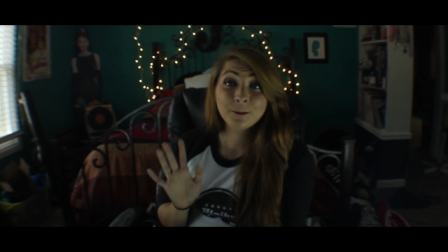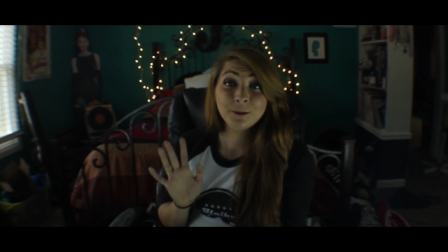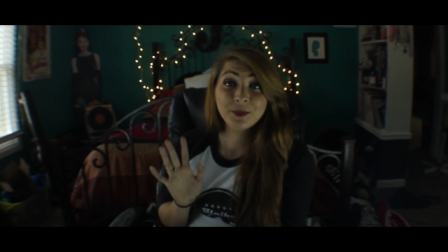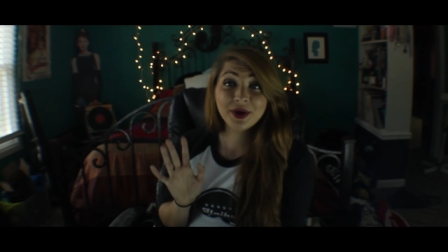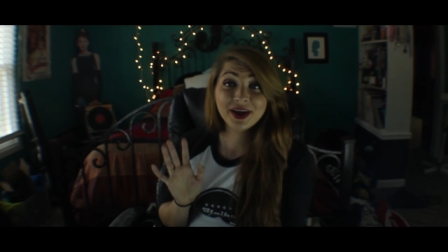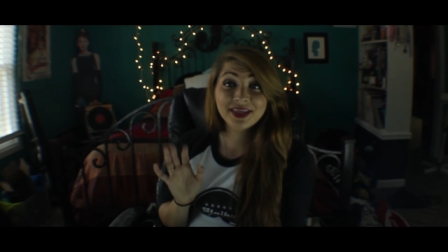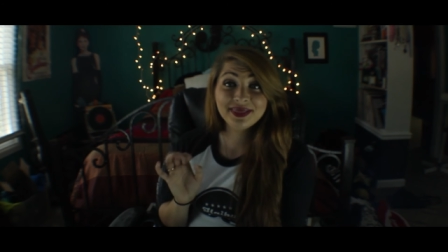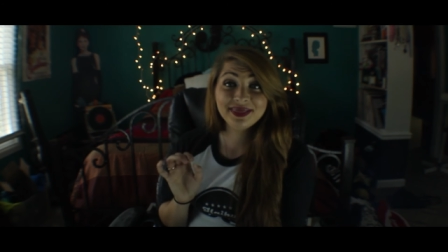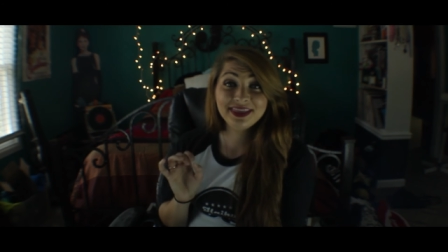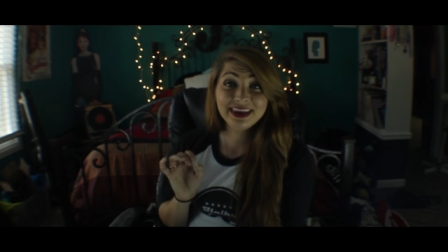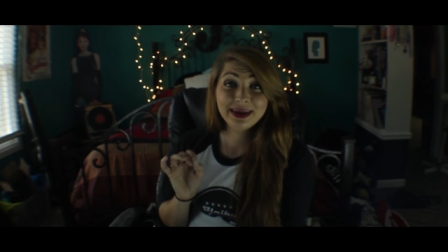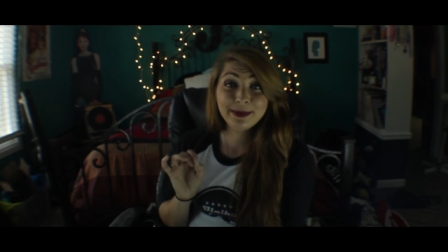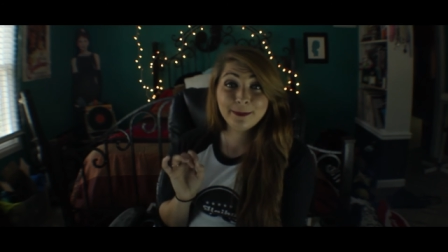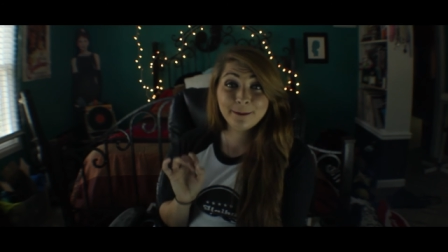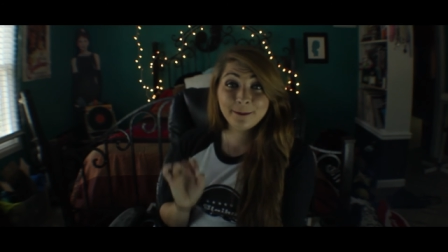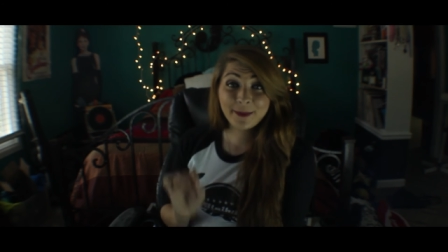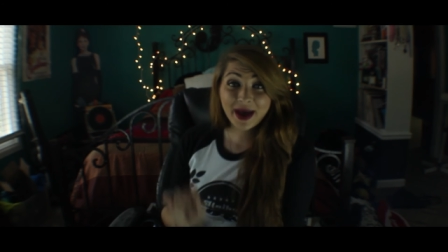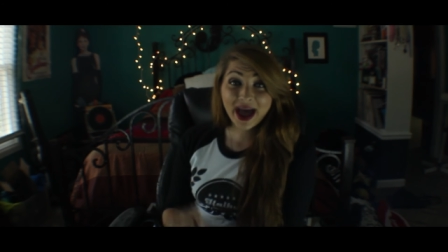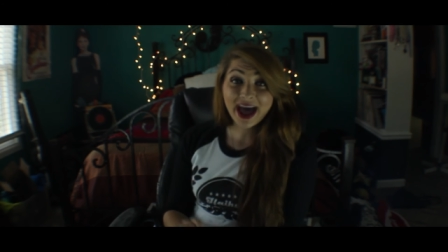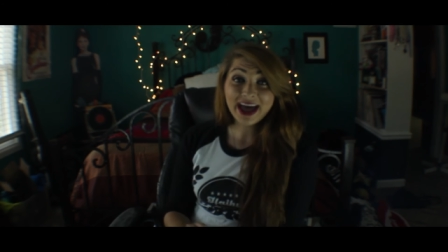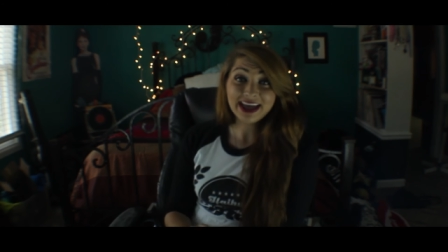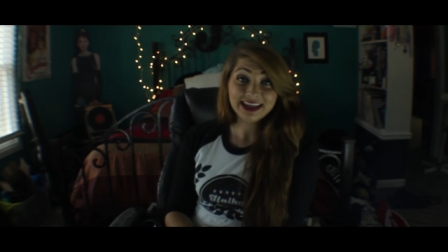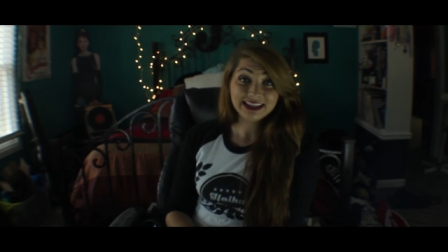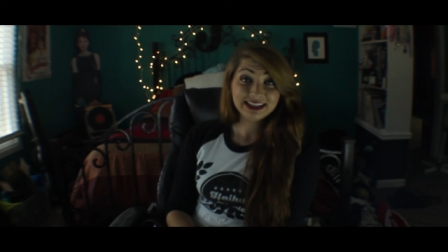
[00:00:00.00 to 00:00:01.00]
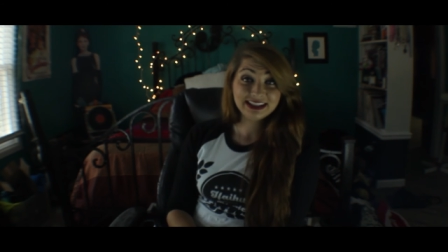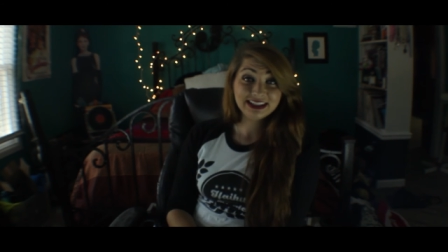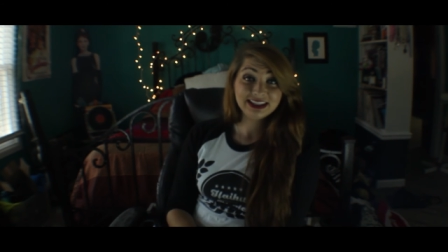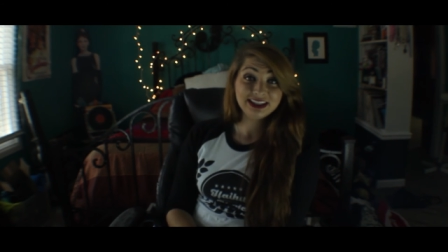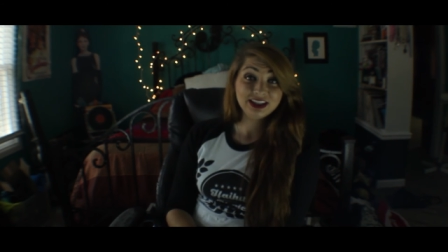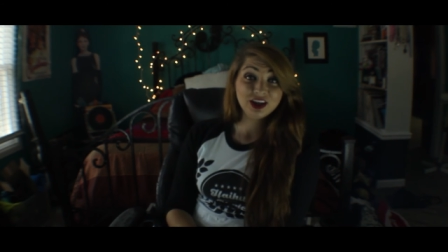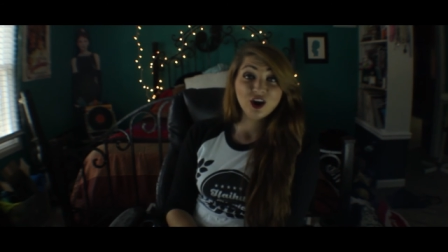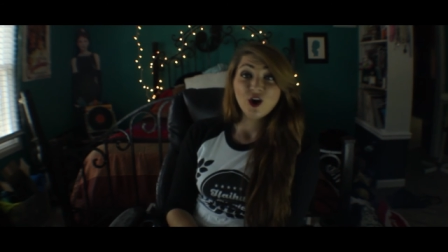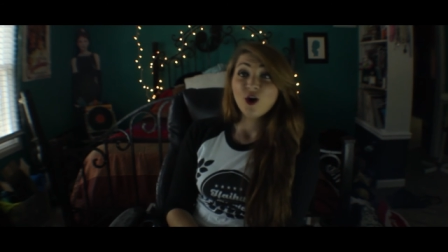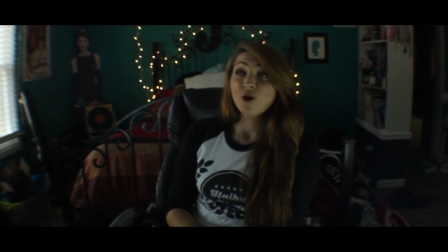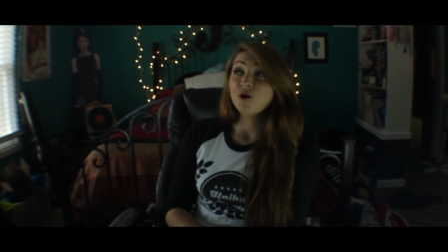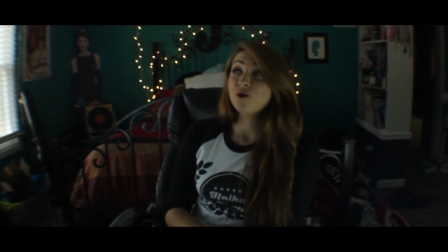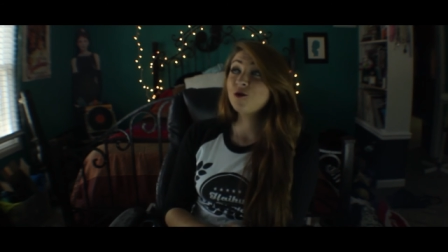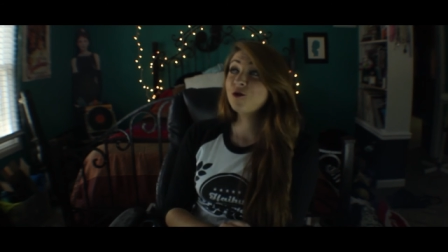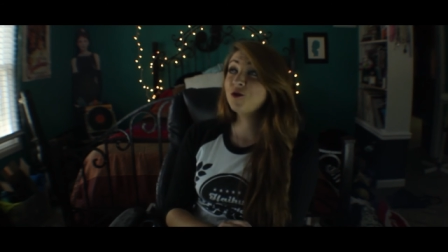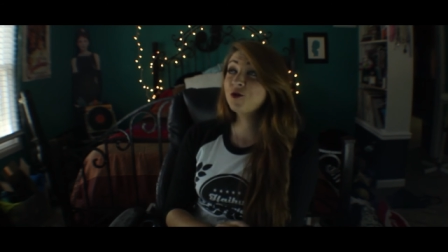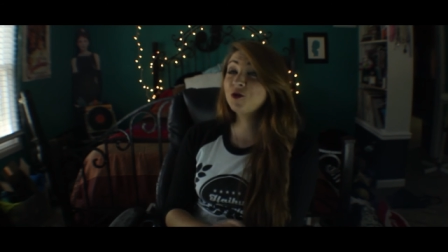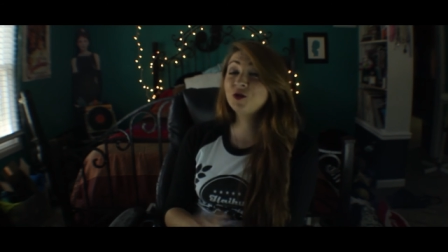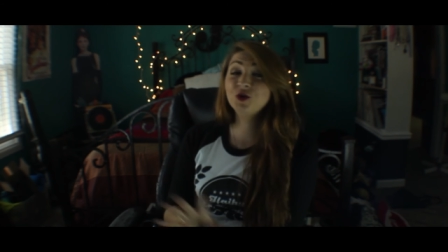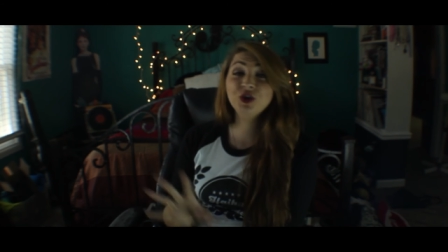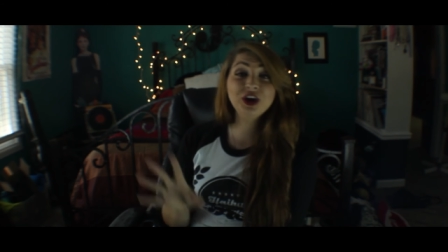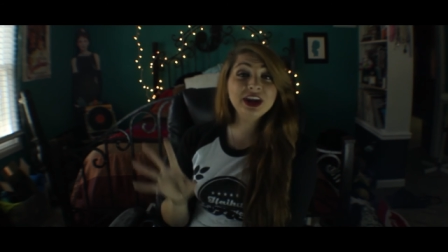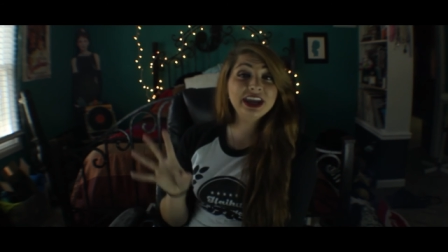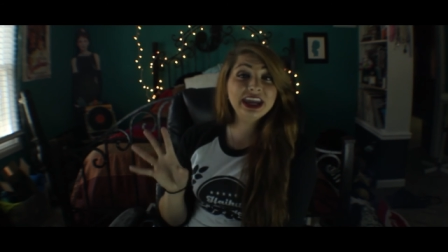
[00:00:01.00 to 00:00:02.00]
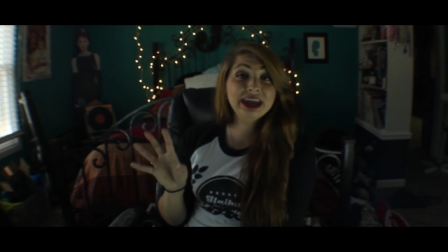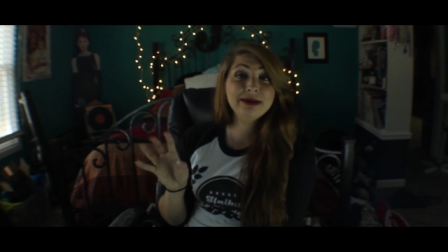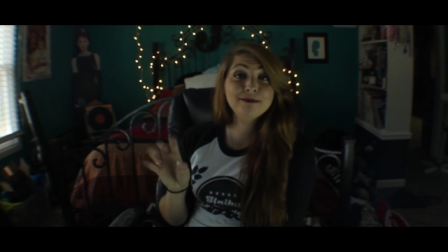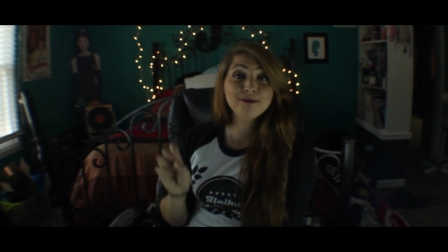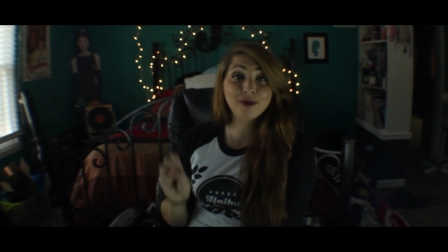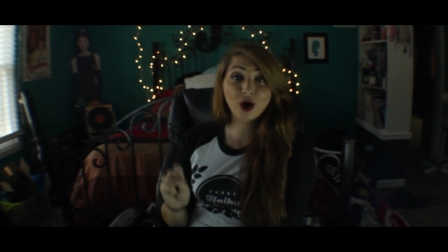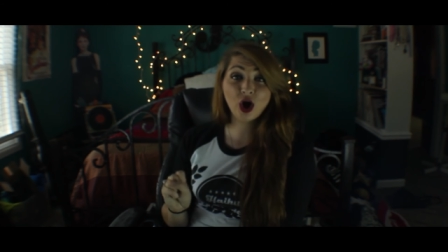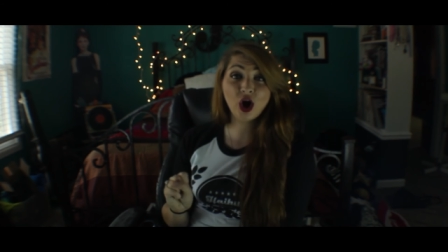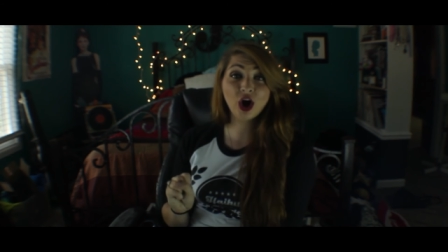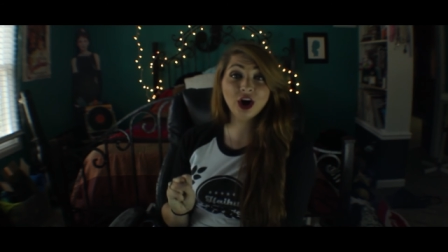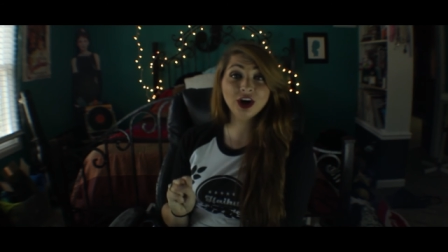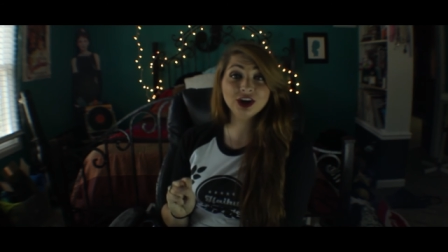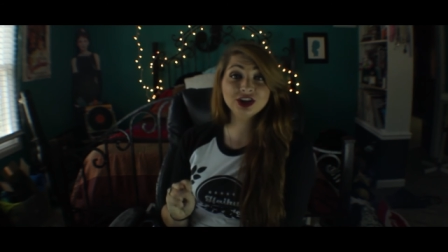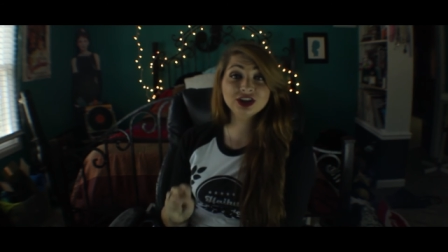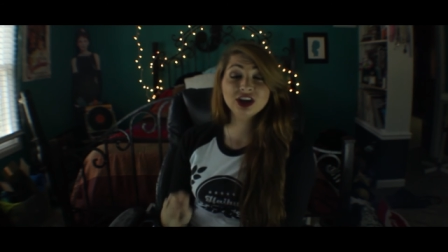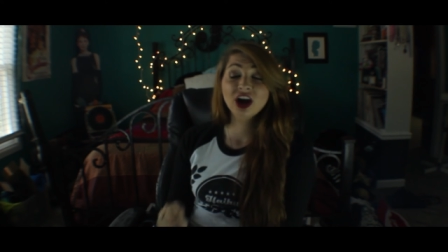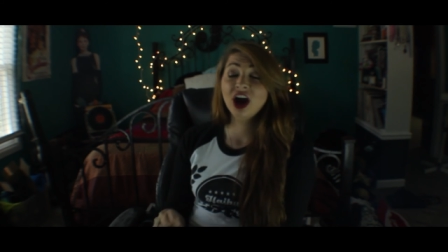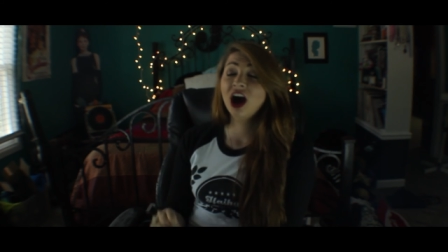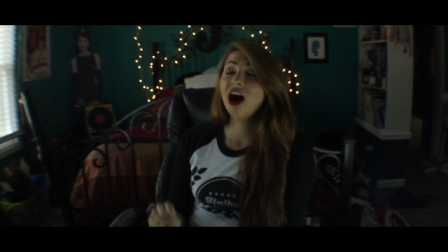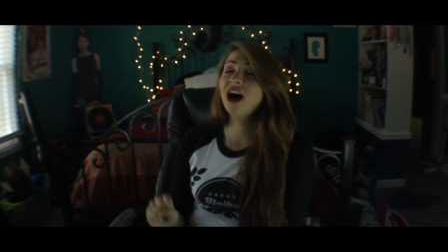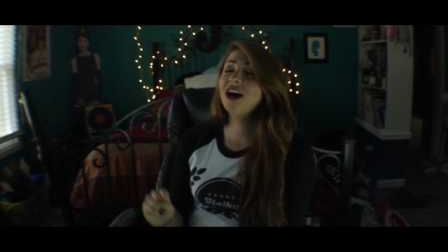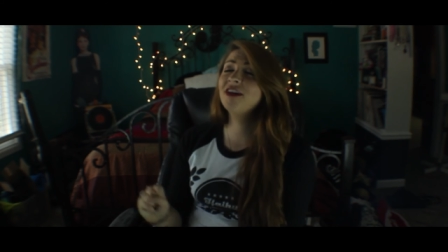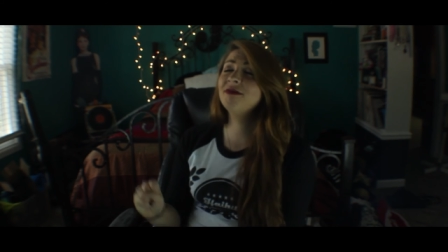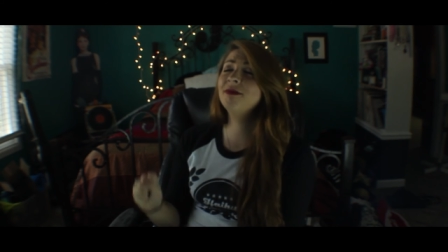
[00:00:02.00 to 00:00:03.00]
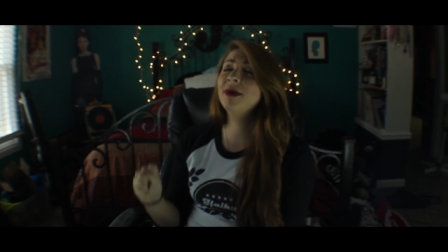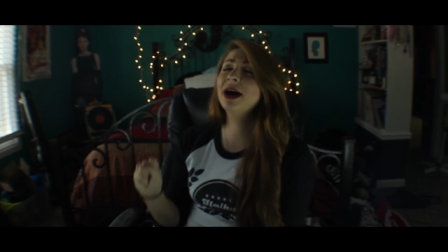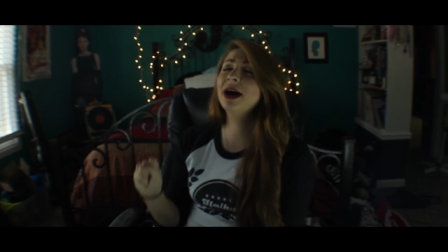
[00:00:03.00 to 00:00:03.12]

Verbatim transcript: But the best freaking part of